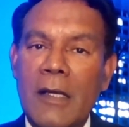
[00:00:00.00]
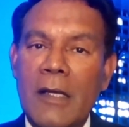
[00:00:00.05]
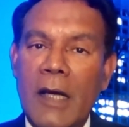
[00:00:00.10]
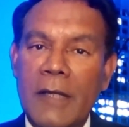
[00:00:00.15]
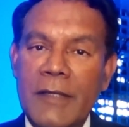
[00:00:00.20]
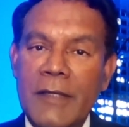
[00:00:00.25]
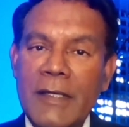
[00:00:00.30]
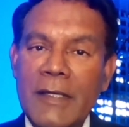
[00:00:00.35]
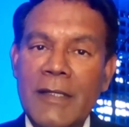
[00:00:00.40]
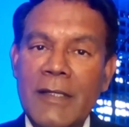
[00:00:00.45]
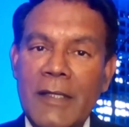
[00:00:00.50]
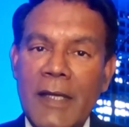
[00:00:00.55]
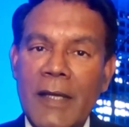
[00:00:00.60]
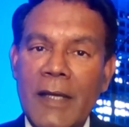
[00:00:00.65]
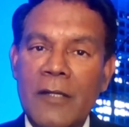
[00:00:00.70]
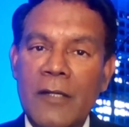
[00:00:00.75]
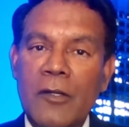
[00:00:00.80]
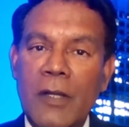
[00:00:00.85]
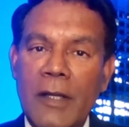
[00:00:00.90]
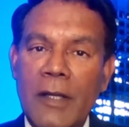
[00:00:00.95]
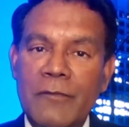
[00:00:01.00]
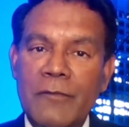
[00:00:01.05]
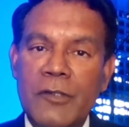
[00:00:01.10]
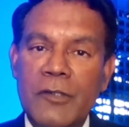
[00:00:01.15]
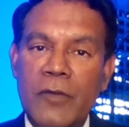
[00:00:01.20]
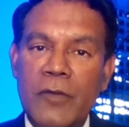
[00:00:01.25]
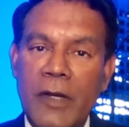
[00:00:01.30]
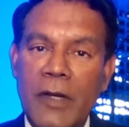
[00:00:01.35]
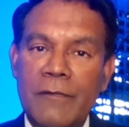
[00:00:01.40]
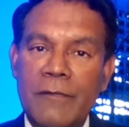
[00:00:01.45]
I think in the end,
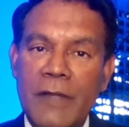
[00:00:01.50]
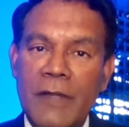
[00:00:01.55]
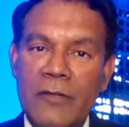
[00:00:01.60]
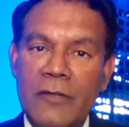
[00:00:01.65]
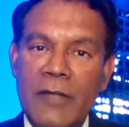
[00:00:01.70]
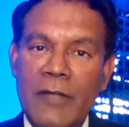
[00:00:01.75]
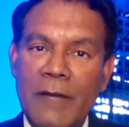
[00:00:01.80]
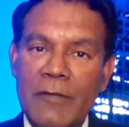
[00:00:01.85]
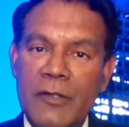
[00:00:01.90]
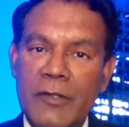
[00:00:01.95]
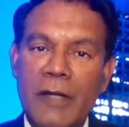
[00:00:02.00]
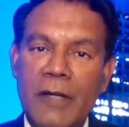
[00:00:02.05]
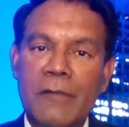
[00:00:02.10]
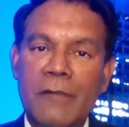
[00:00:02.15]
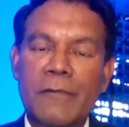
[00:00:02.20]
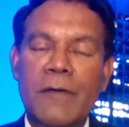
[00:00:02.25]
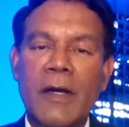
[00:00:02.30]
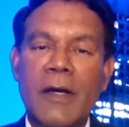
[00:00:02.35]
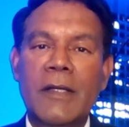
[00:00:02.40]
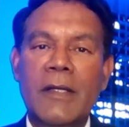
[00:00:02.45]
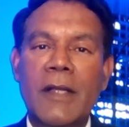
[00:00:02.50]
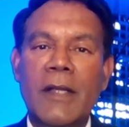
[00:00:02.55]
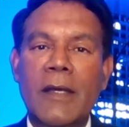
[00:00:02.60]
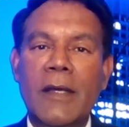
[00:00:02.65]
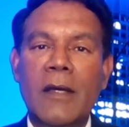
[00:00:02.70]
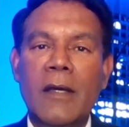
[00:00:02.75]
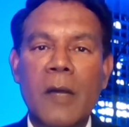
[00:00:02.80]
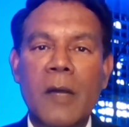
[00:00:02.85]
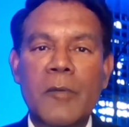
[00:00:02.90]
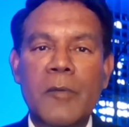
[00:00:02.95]
they'll try to find a
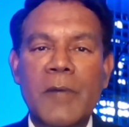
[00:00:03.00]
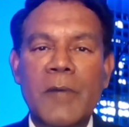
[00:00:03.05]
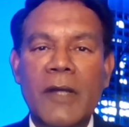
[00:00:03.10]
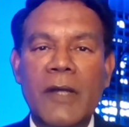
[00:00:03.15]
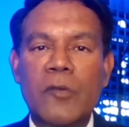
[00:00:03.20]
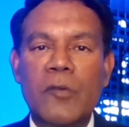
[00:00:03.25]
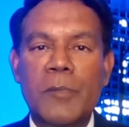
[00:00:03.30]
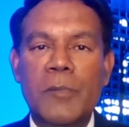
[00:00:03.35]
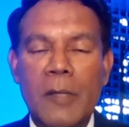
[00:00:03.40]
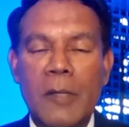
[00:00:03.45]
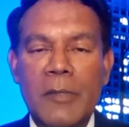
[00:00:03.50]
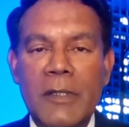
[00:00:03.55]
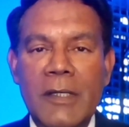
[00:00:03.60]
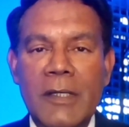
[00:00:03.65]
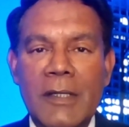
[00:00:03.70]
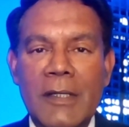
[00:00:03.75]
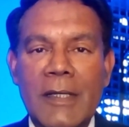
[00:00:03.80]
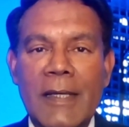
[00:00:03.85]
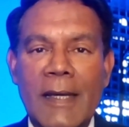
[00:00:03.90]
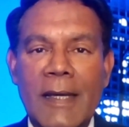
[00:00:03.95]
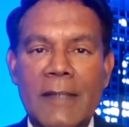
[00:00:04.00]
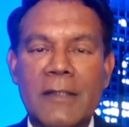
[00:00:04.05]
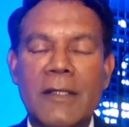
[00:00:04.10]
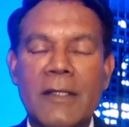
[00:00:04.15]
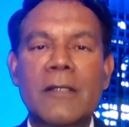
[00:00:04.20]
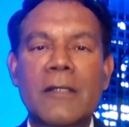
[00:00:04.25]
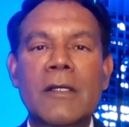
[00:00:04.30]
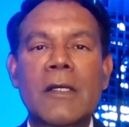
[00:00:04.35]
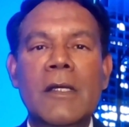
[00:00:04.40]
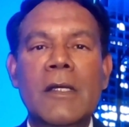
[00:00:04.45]
compromise Republican
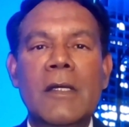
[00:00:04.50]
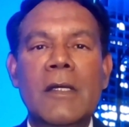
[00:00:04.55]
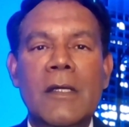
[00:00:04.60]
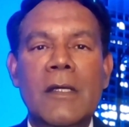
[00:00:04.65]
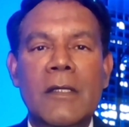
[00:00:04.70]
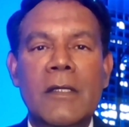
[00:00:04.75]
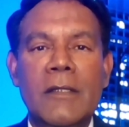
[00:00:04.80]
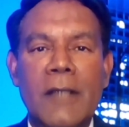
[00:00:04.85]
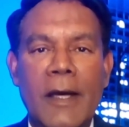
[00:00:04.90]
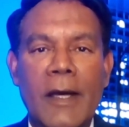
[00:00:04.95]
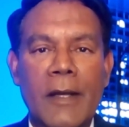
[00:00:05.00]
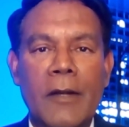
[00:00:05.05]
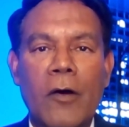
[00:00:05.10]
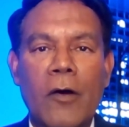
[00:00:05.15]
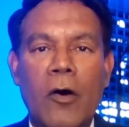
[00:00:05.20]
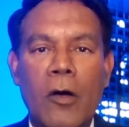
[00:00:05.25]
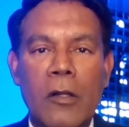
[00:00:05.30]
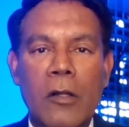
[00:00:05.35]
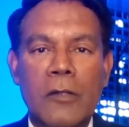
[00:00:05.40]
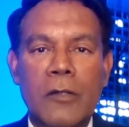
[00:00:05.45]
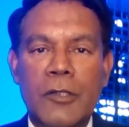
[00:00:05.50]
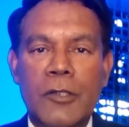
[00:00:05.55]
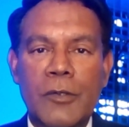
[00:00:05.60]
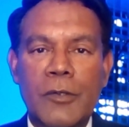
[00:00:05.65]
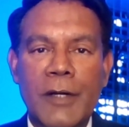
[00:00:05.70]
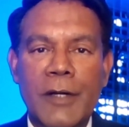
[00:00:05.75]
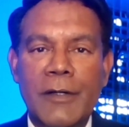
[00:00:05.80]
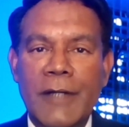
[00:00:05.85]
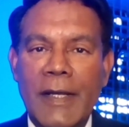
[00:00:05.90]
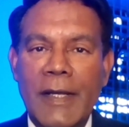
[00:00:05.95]
candidate that all
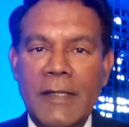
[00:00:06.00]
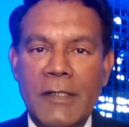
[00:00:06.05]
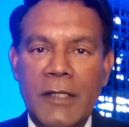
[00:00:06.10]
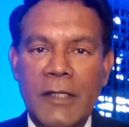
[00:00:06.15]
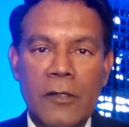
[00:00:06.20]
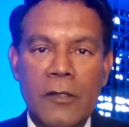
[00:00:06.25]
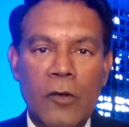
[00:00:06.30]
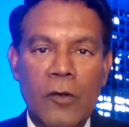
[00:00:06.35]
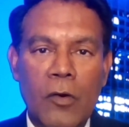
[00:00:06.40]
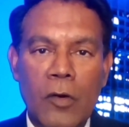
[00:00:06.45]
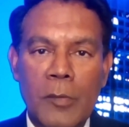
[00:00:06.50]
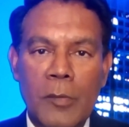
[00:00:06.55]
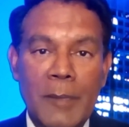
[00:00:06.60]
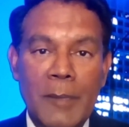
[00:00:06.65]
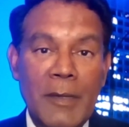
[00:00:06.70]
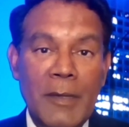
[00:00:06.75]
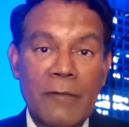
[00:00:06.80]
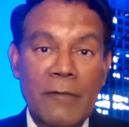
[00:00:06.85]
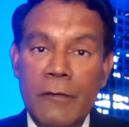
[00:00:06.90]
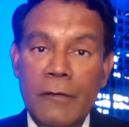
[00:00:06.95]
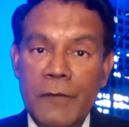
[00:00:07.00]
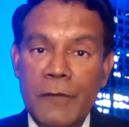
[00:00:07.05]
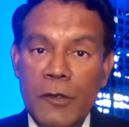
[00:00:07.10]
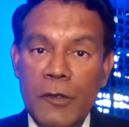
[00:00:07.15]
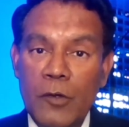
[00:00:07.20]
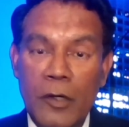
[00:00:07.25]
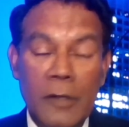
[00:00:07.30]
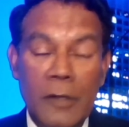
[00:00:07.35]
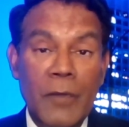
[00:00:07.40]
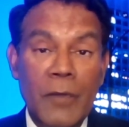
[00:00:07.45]
218, or maybe even a
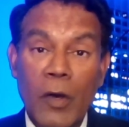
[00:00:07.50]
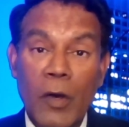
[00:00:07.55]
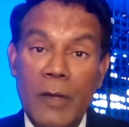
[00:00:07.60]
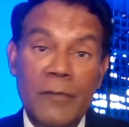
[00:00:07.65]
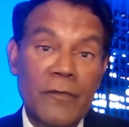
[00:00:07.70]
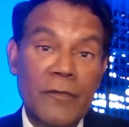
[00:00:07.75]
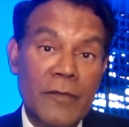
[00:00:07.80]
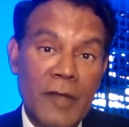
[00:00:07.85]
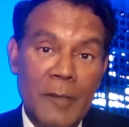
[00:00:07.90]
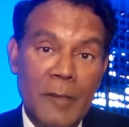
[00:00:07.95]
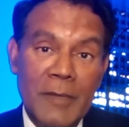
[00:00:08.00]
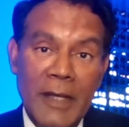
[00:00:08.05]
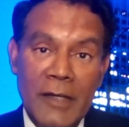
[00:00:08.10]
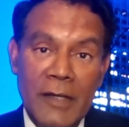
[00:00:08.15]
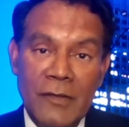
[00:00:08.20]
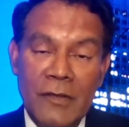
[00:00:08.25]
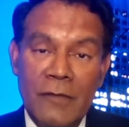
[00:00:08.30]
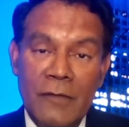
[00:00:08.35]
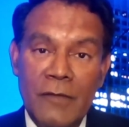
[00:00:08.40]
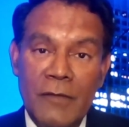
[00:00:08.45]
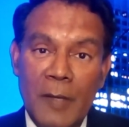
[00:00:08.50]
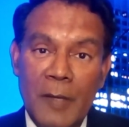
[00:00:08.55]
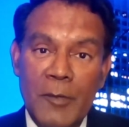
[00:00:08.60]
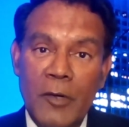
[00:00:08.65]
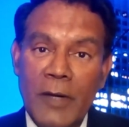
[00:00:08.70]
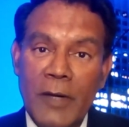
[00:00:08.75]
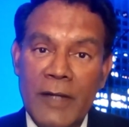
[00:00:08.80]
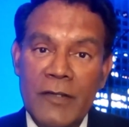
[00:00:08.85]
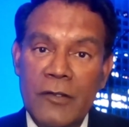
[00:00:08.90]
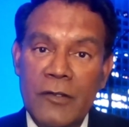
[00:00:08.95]
fewer. In some cases, if the
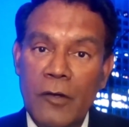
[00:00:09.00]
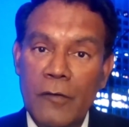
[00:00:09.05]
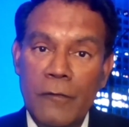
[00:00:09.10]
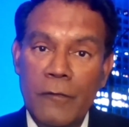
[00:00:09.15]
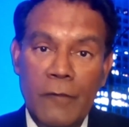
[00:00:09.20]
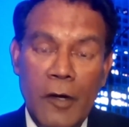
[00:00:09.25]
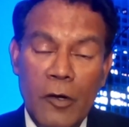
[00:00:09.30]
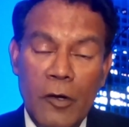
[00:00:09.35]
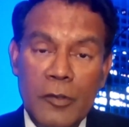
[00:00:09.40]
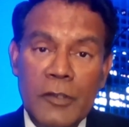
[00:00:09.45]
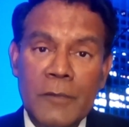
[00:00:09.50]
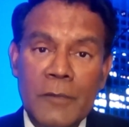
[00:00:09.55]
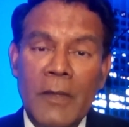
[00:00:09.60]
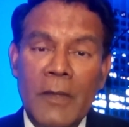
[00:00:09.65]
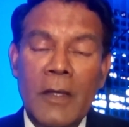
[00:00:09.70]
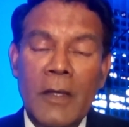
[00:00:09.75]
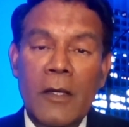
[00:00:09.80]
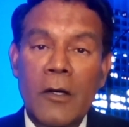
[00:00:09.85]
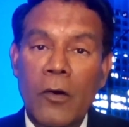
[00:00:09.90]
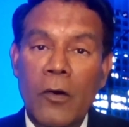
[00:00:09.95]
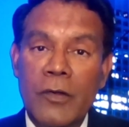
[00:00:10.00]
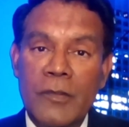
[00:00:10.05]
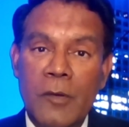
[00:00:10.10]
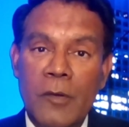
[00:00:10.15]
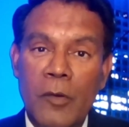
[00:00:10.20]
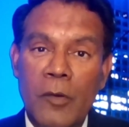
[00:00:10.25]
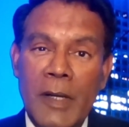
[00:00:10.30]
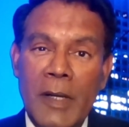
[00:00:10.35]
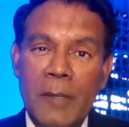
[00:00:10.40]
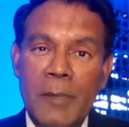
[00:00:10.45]
Democrats don't vote,
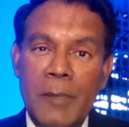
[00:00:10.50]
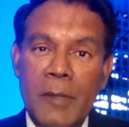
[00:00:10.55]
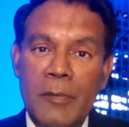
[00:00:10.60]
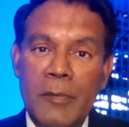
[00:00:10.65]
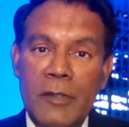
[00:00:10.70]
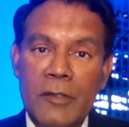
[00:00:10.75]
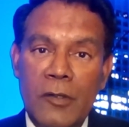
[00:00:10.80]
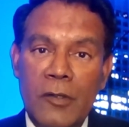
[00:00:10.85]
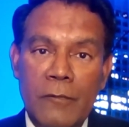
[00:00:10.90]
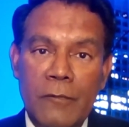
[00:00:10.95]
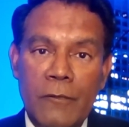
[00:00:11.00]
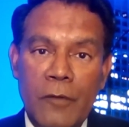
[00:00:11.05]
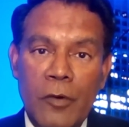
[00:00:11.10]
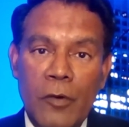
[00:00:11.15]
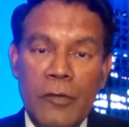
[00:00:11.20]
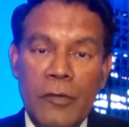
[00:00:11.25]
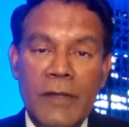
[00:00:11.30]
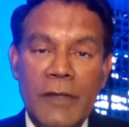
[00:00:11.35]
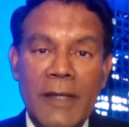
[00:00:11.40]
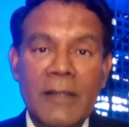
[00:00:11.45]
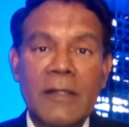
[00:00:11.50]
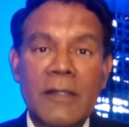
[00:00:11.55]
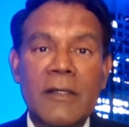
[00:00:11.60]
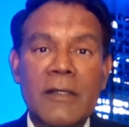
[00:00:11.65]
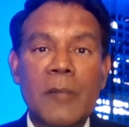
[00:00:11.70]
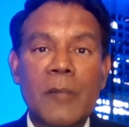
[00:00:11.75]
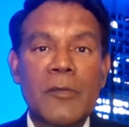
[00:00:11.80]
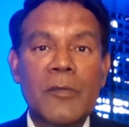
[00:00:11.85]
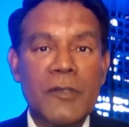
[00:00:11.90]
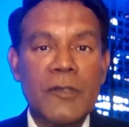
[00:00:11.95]
or many people don't vote, then the
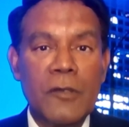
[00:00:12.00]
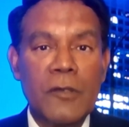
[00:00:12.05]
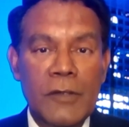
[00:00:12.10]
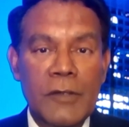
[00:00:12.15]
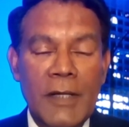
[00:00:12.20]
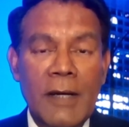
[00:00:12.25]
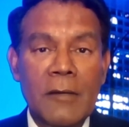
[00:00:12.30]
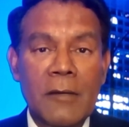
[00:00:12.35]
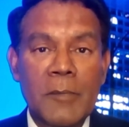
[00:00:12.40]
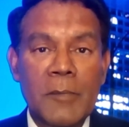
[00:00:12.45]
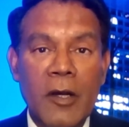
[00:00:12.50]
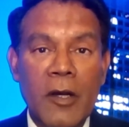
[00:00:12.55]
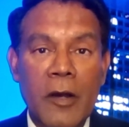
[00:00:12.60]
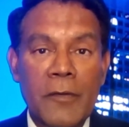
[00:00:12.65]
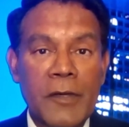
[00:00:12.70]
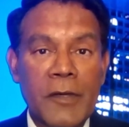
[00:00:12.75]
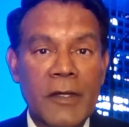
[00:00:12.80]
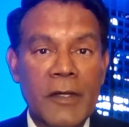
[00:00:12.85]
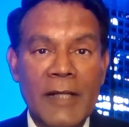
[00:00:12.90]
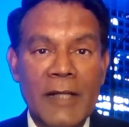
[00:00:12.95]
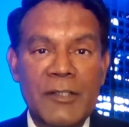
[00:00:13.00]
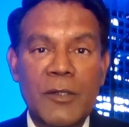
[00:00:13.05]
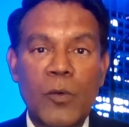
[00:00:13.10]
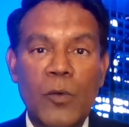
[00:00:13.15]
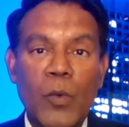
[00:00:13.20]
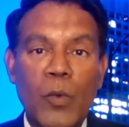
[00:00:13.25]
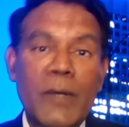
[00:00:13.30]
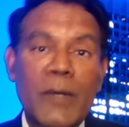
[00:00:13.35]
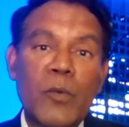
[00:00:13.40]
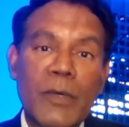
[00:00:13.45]
numbers go down. McCarthy could actually
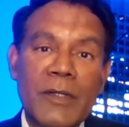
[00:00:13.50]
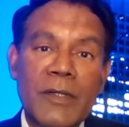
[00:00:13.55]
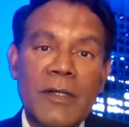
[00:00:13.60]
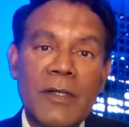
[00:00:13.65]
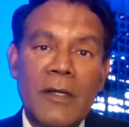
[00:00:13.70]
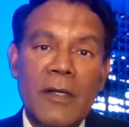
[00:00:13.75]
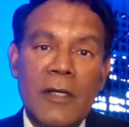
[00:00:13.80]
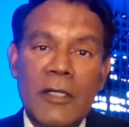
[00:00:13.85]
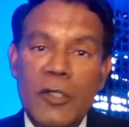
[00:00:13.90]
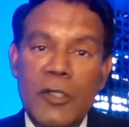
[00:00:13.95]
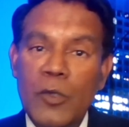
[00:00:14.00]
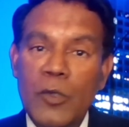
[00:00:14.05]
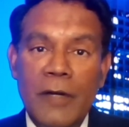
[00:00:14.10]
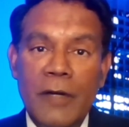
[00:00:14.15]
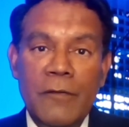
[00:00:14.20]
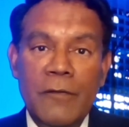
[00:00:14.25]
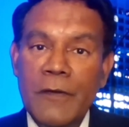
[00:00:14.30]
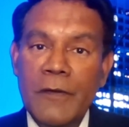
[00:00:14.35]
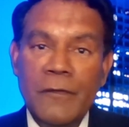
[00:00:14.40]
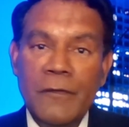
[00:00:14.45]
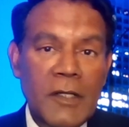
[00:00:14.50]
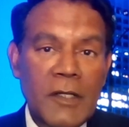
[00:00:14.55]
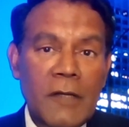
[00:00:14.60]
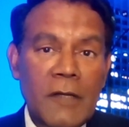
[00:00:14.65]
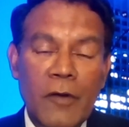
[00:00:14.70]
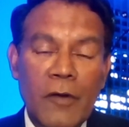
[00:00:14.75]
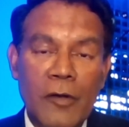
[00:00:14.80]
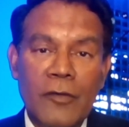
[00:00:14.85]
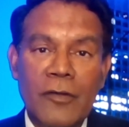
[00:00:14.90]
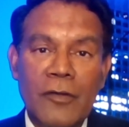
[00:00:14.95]
win with 215
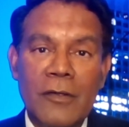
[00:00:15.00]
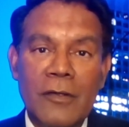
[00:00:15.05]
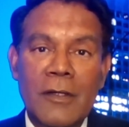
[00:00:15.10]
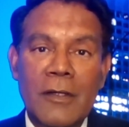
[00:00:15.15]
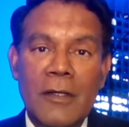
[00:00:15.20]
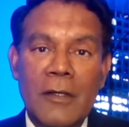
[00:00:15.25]
votes,